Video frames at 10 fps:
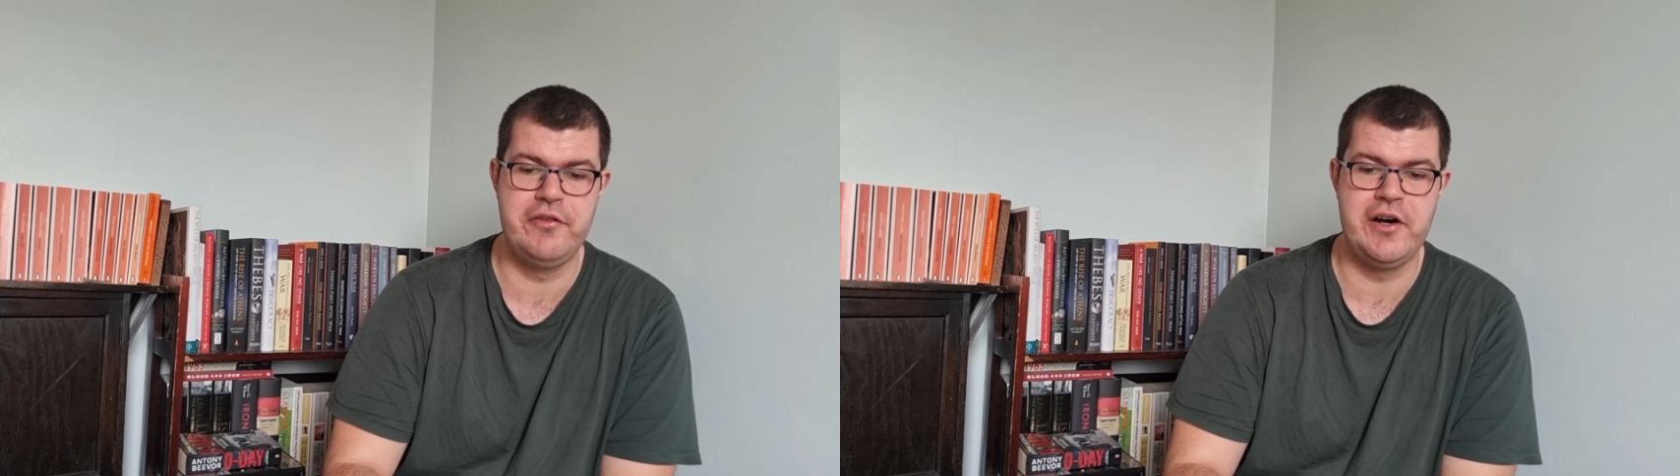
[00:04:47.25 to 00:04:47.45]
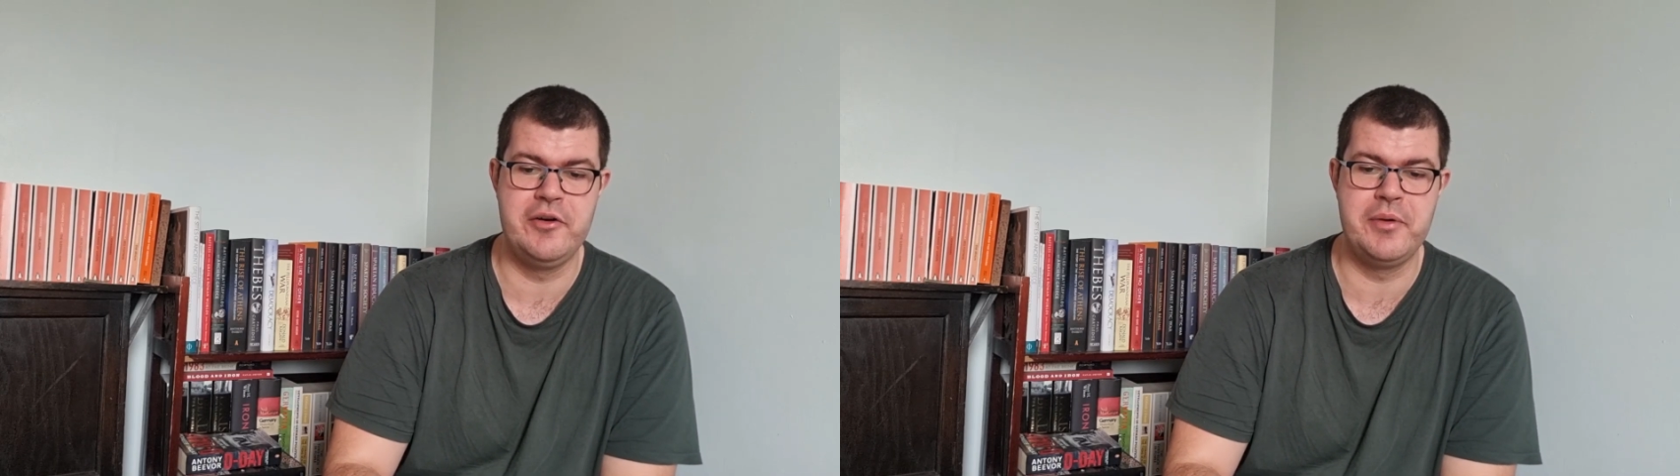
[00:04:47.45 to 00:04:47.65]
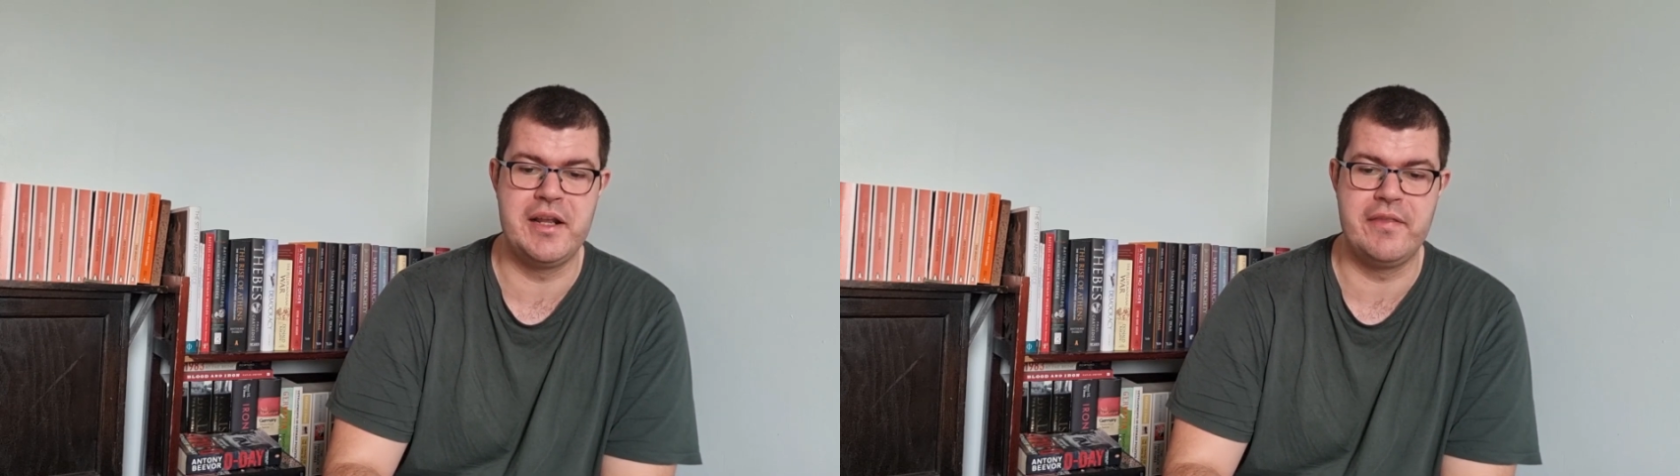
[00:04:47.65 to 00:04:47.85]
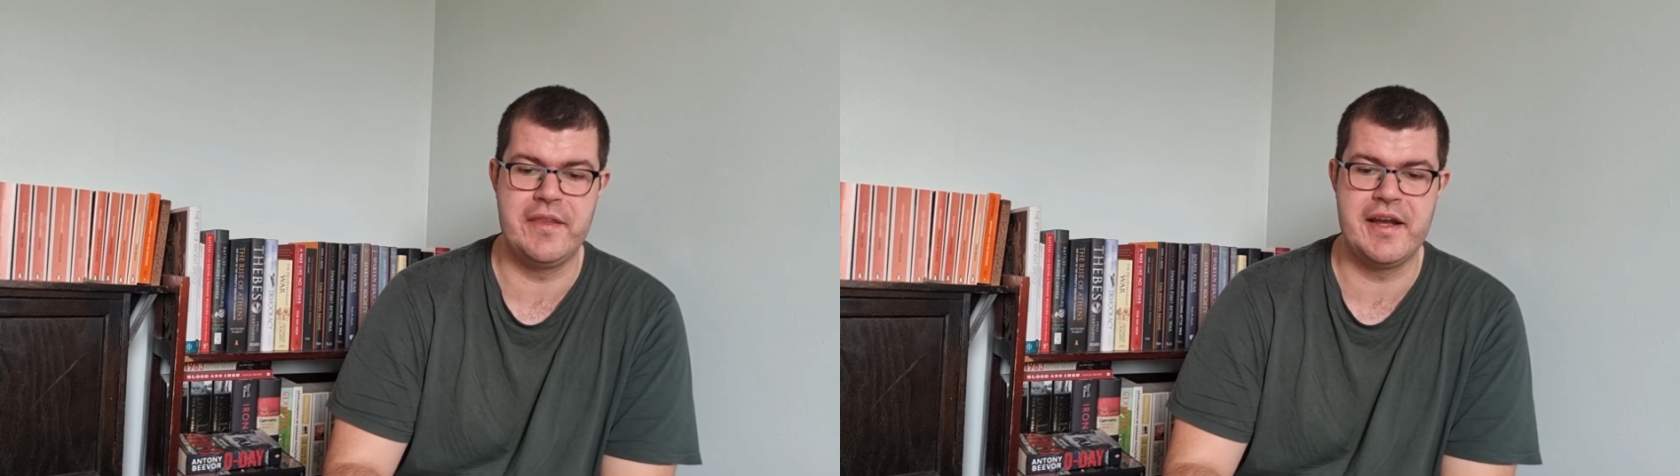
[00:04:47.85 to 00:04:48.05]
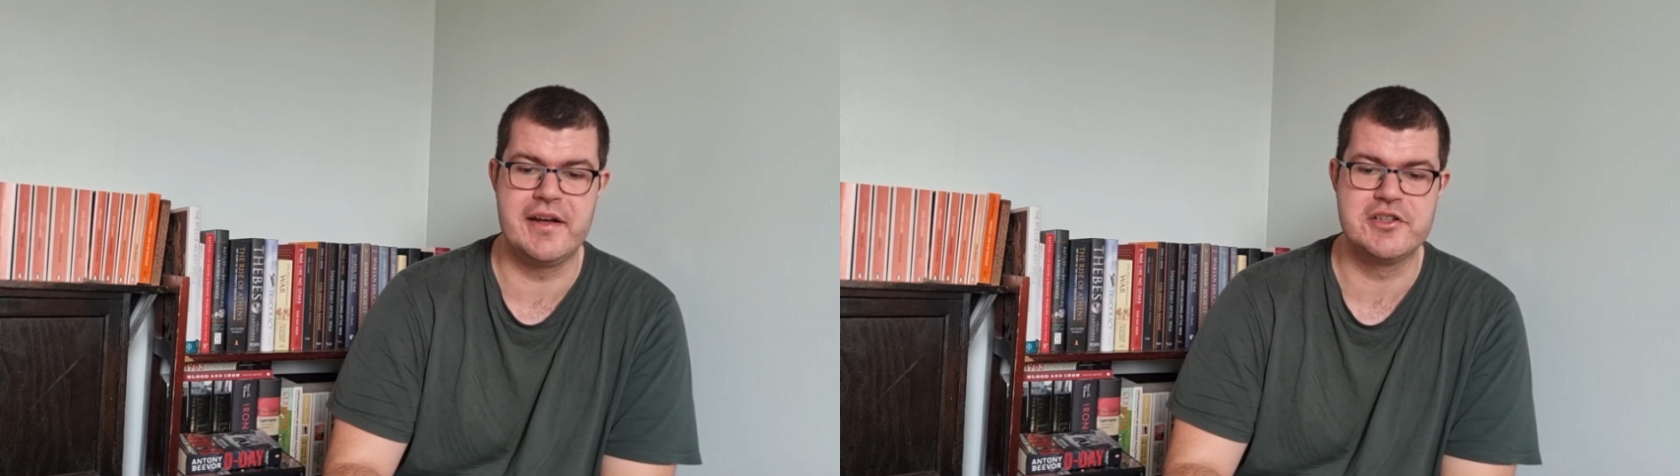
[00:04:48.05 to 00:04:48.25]
far away in
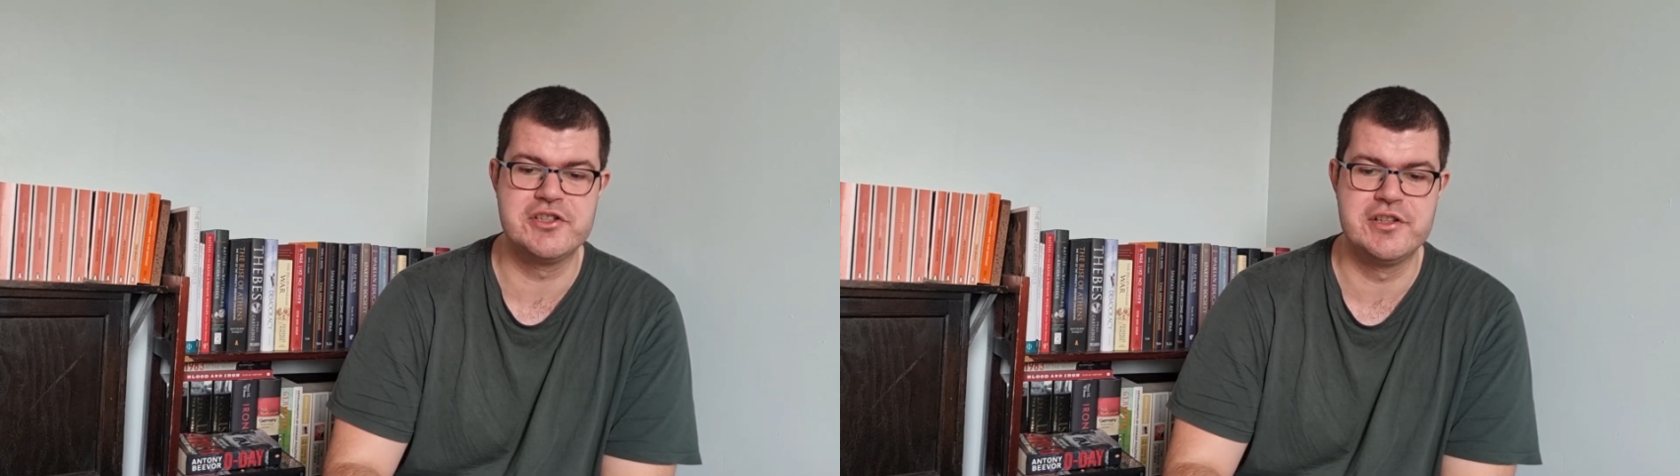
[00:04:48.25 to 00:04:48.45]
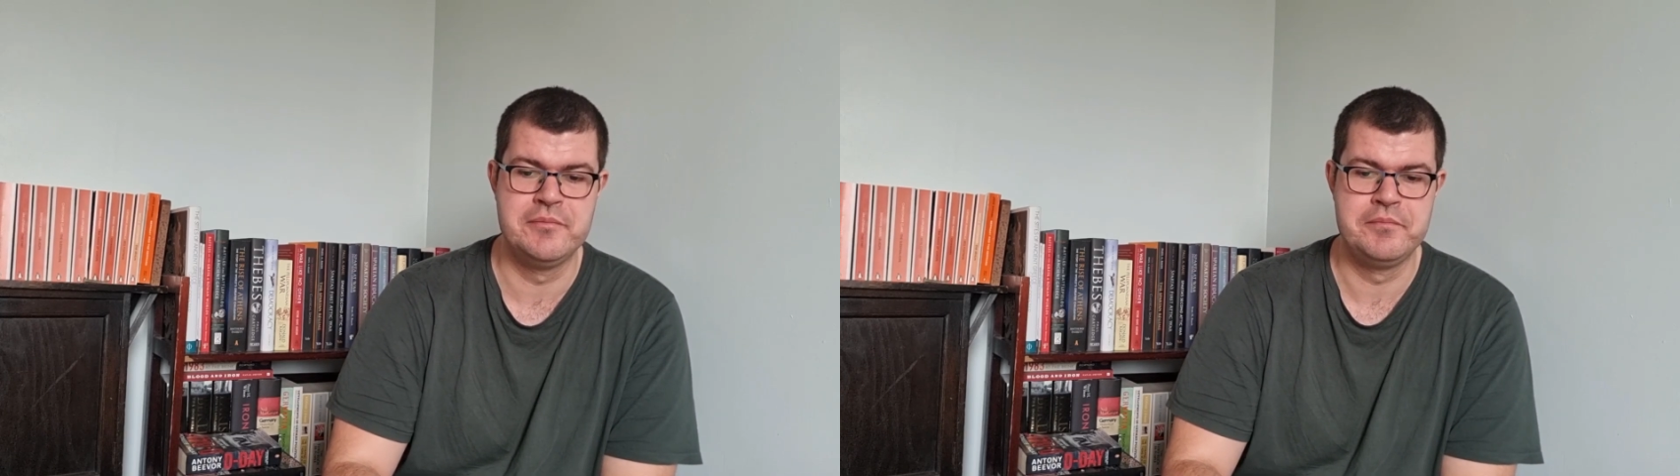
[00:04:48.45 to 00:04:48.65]
the ash.